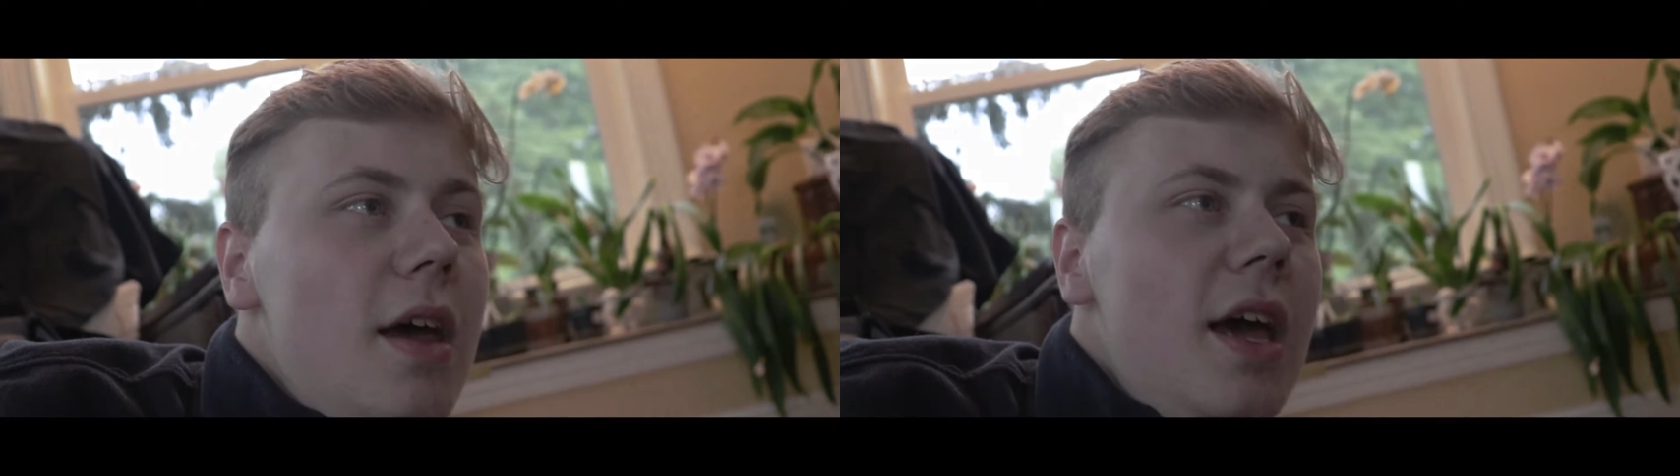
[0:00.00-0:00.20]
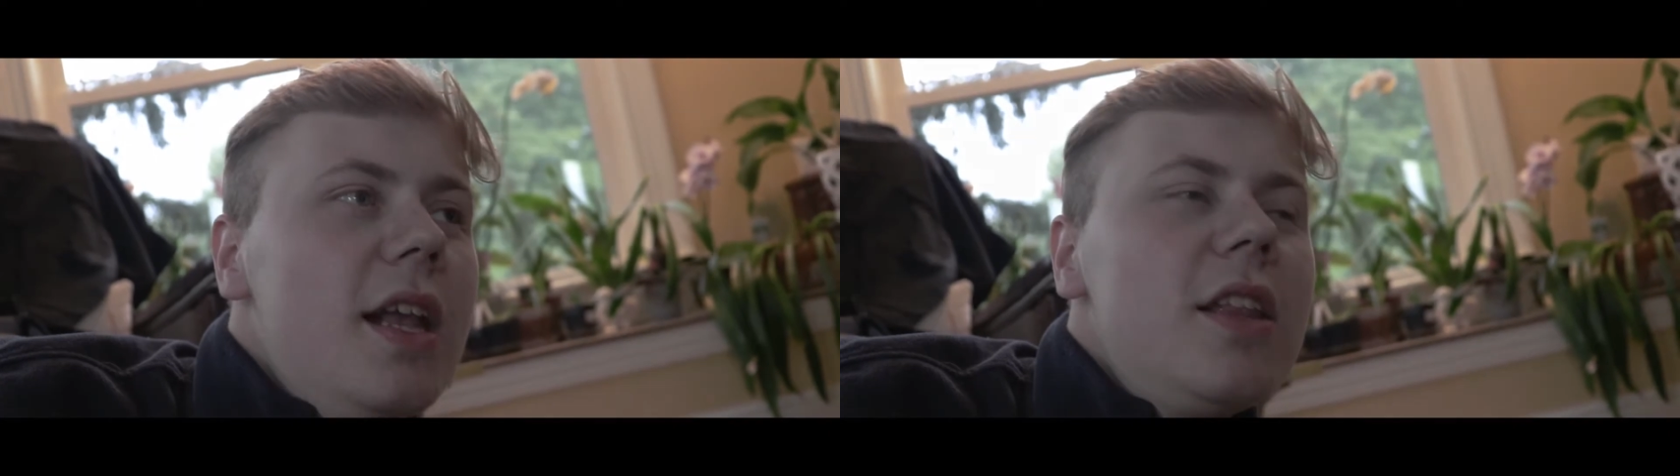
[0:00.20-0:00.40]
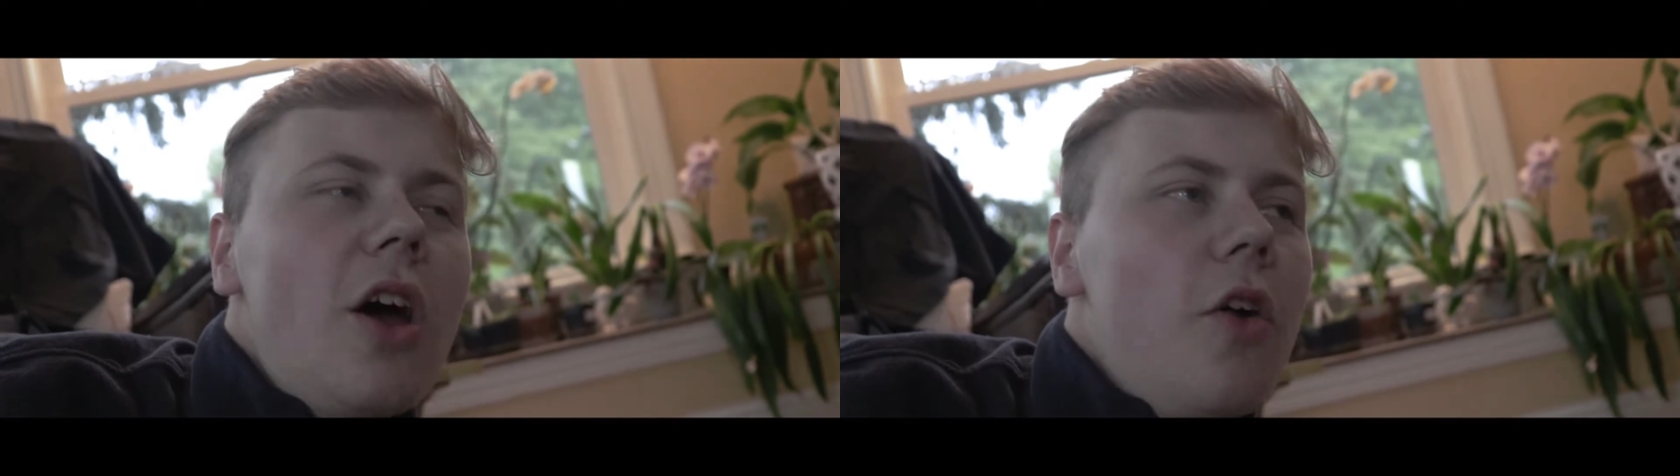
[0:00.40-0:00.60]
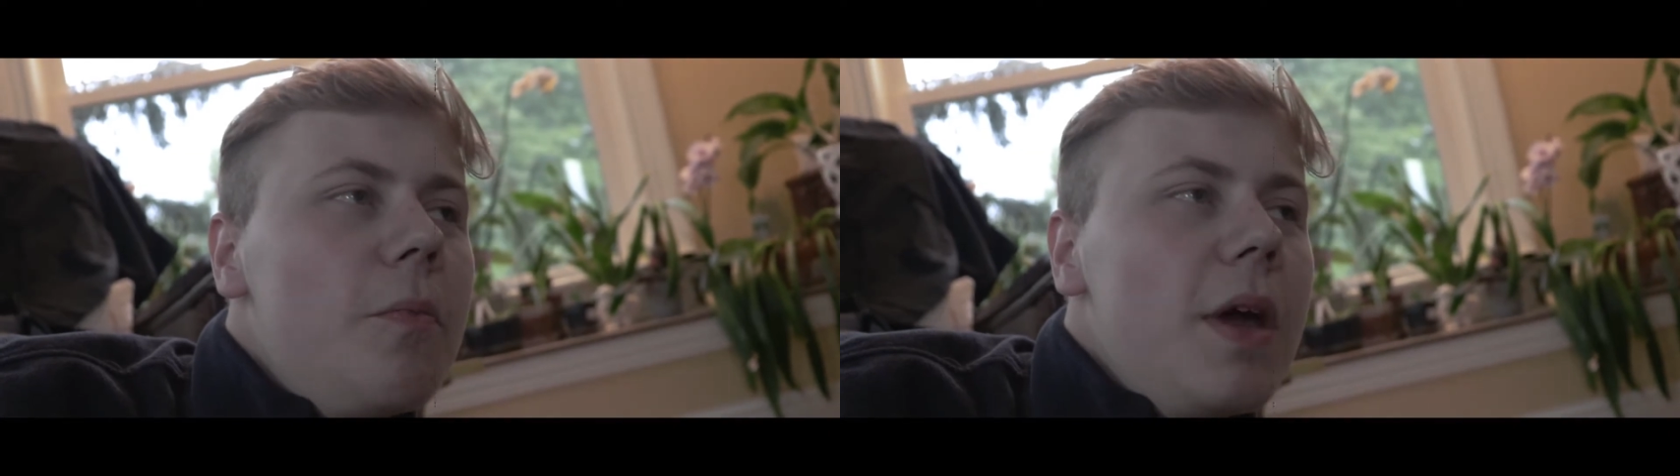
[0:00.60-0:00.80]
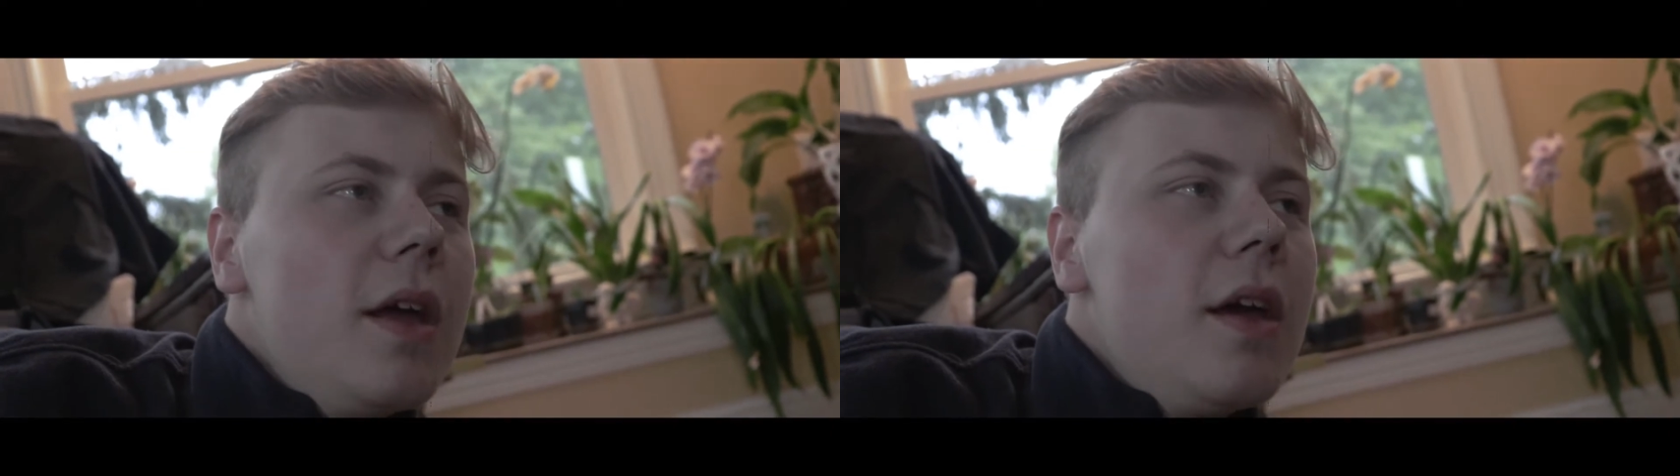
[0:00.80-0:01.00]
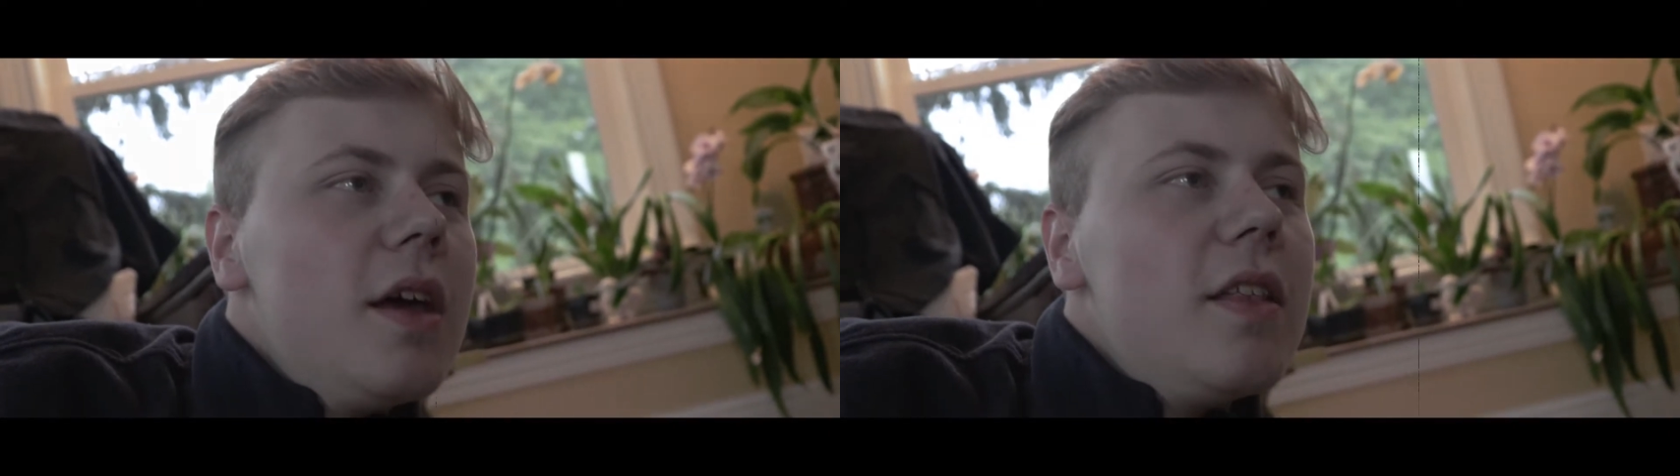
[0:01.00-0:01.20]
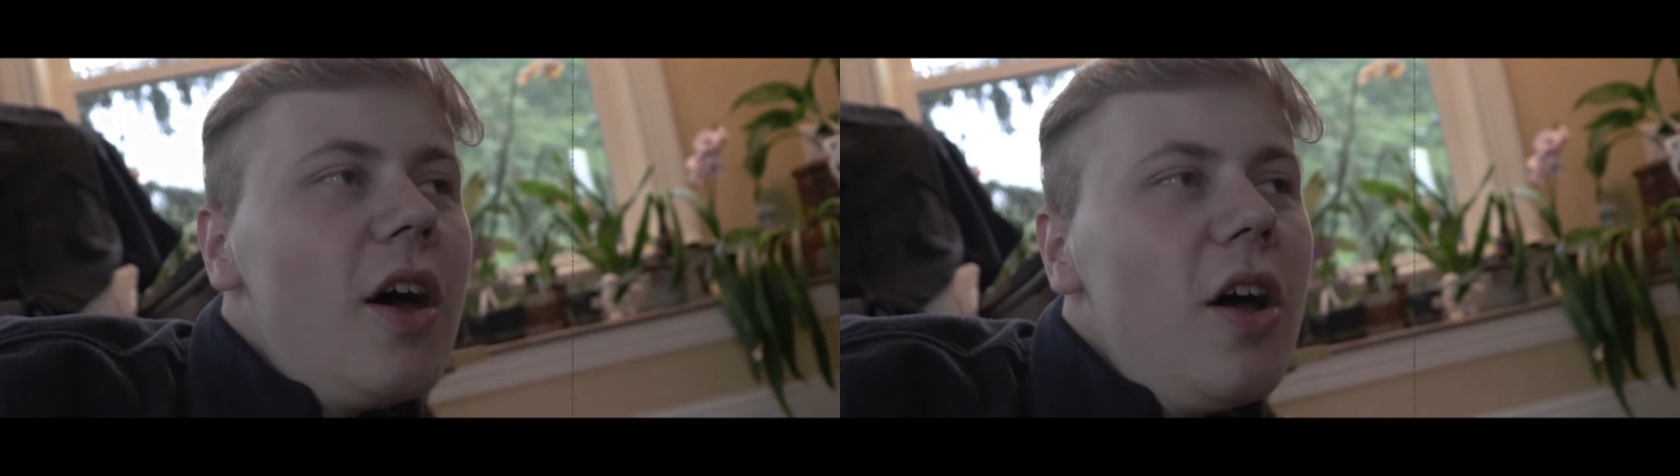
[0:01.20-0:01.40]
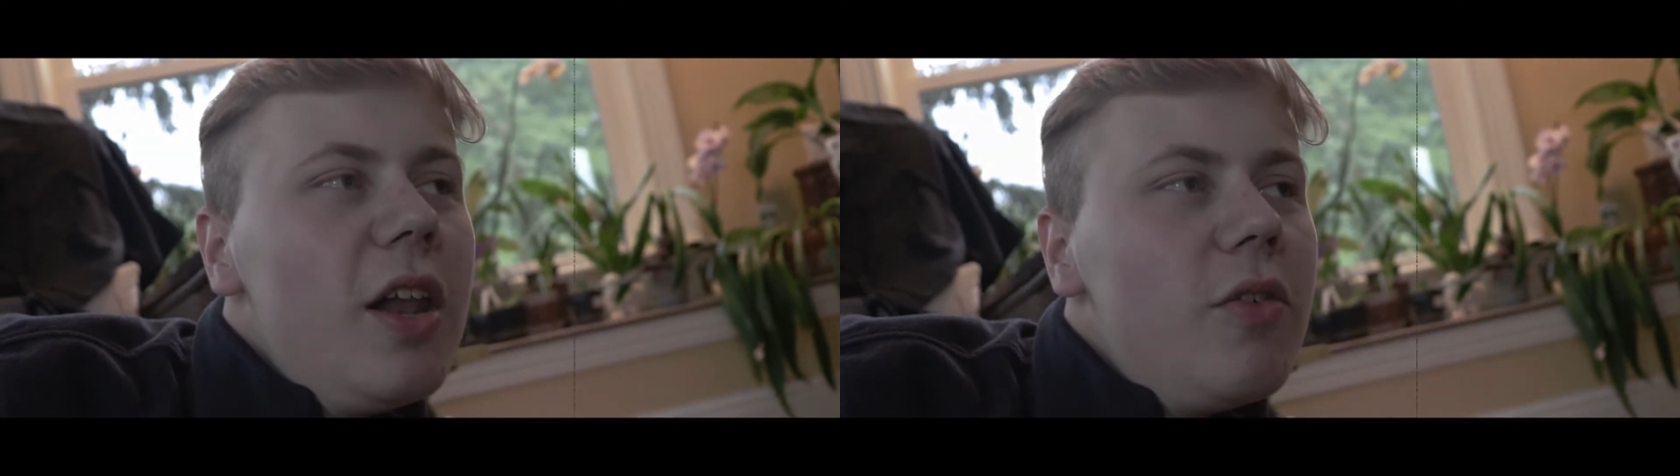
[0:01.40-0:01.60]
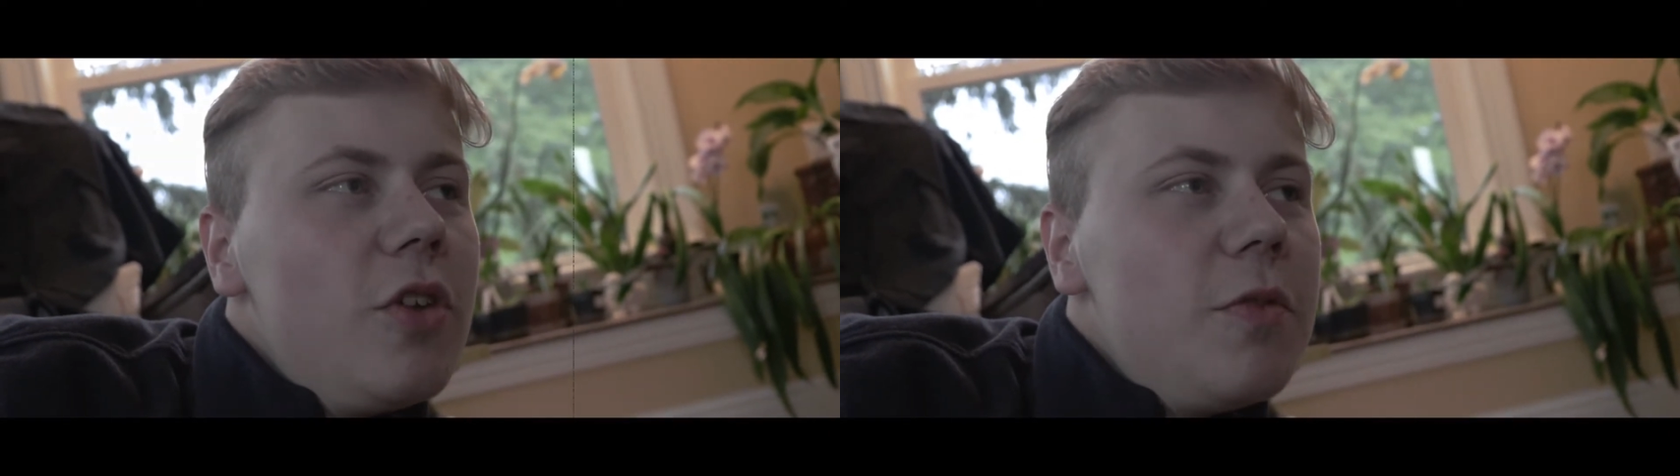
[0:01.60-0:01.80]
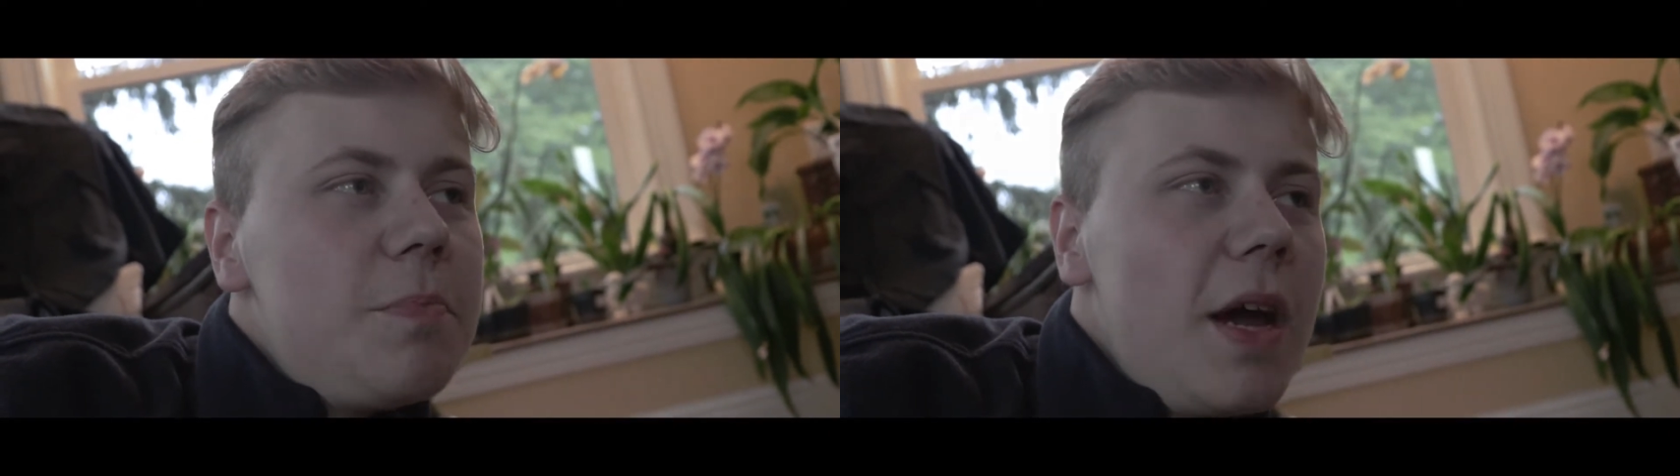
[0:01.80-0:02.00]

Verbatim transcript: And he told me that our little Neve's